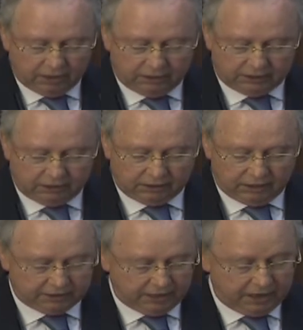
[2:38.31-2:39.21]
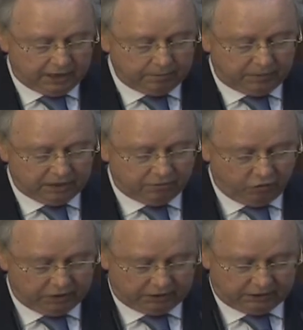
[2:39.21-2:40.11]
this entails a number of
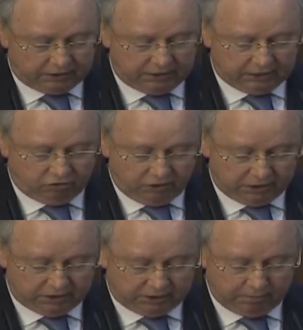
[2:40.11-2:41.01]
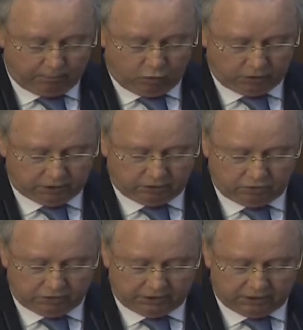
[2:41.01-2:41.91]
risks and raises important
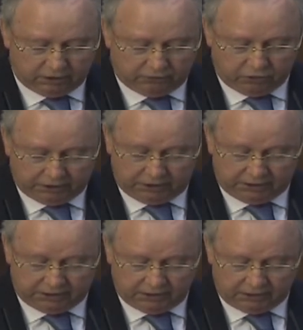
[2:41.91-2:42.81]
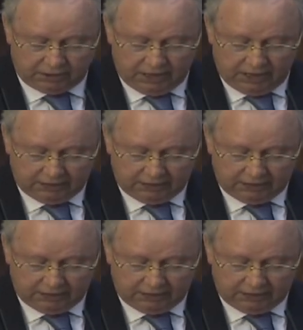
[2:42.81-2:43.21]
concerns for citizens,